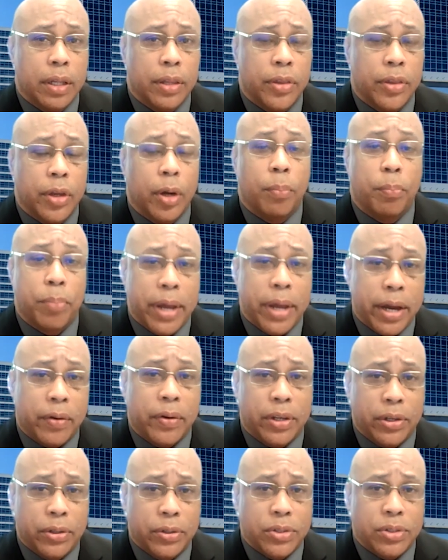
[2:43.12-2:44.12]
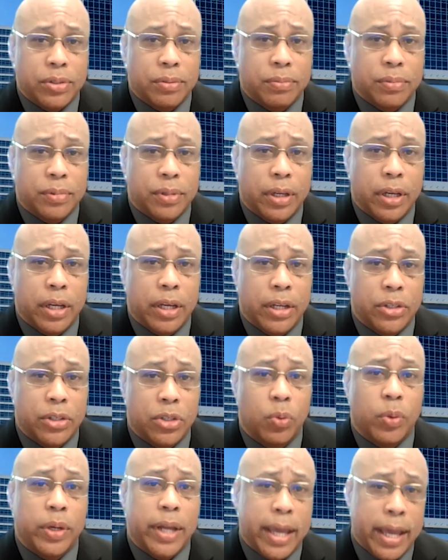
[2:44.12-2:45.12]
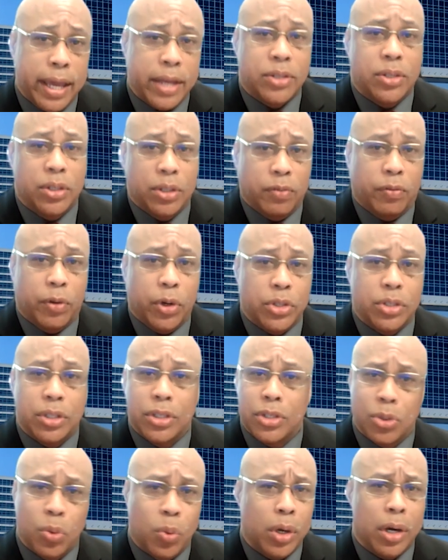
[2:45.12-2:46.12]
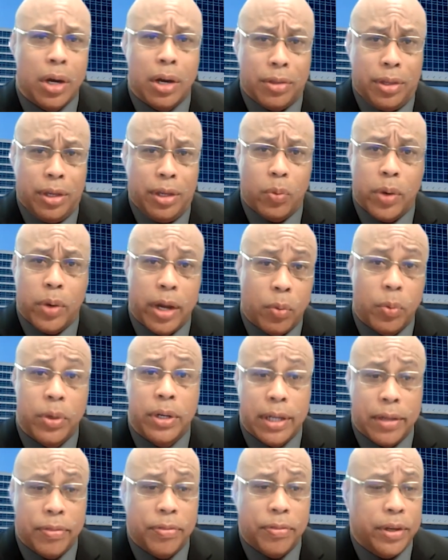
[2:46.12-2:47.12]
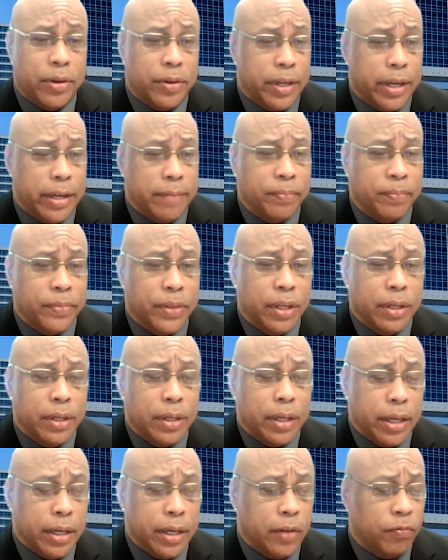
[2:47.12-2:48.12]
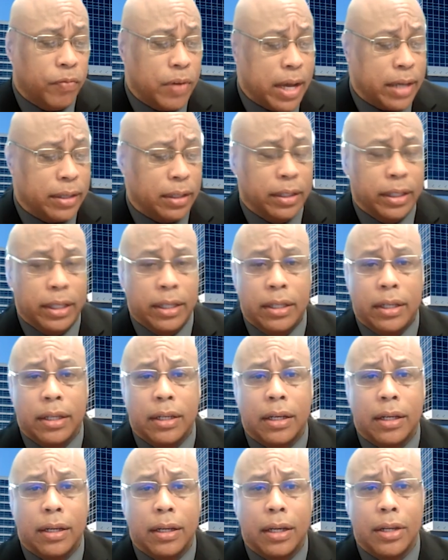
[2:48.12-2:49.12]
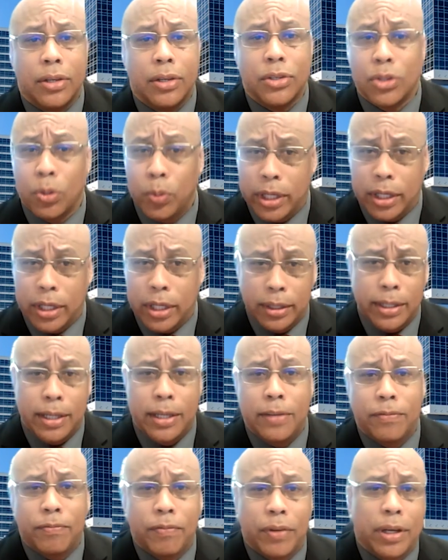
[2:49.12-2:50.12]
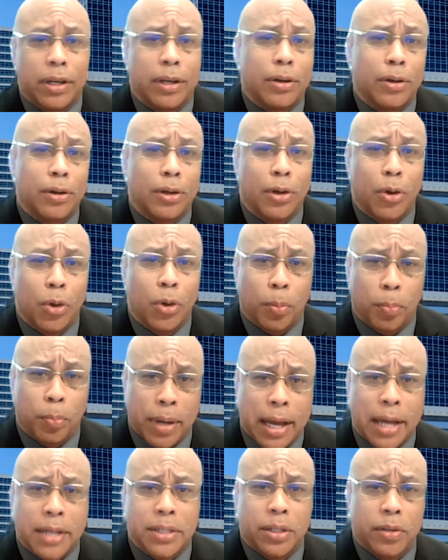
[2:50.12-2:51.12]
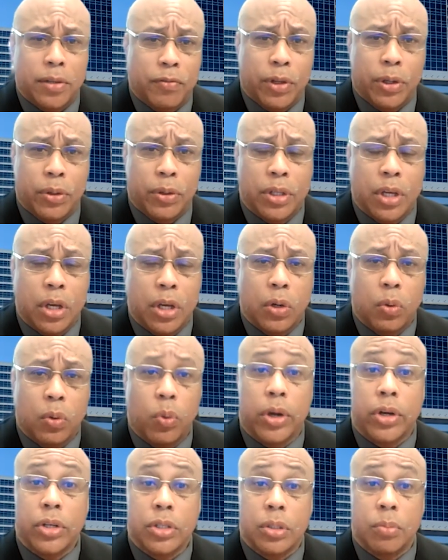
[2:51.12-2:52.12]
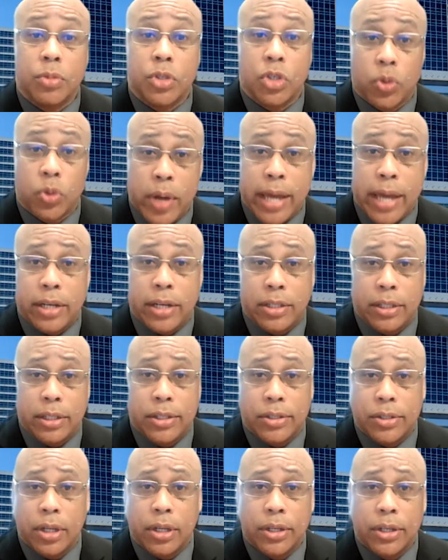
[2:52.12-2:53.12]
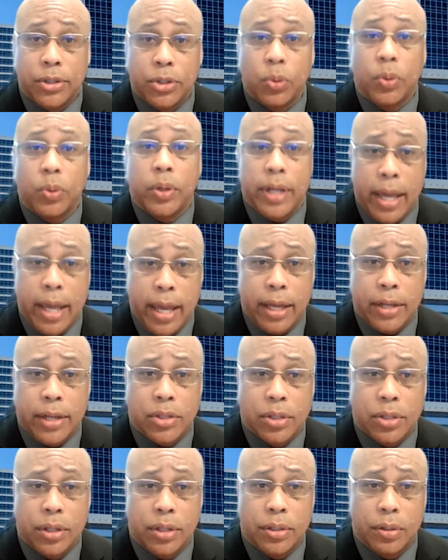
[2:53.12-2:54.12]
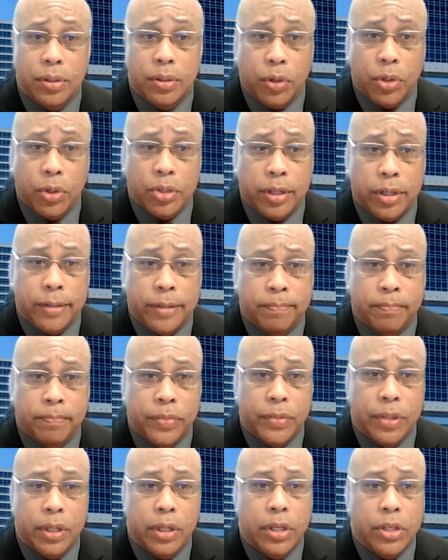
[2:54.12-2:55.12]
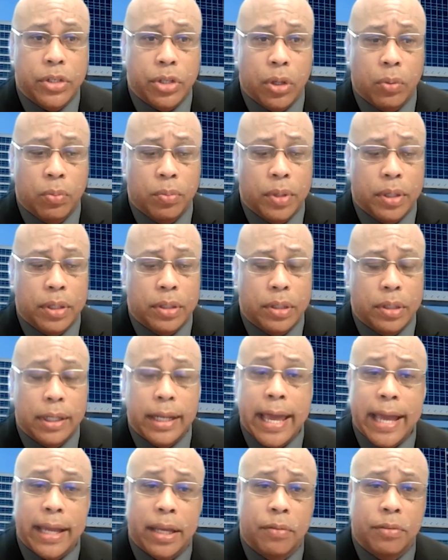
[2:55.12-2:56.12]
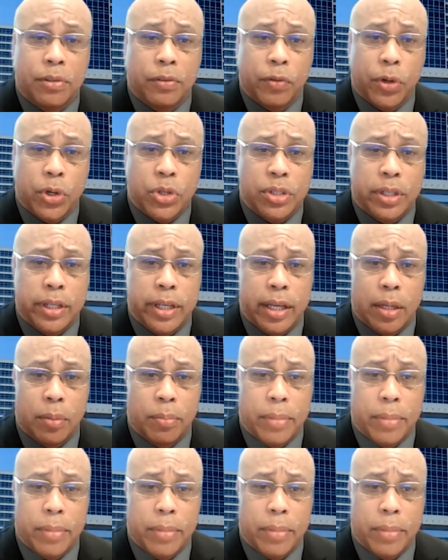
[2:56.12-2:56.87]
There are barriers to enhancing diversity. So what are they? Why are we not there yet? And then finally, so we can leave on a positive note, what are some strategies to enhance diversity? So lack of diversity in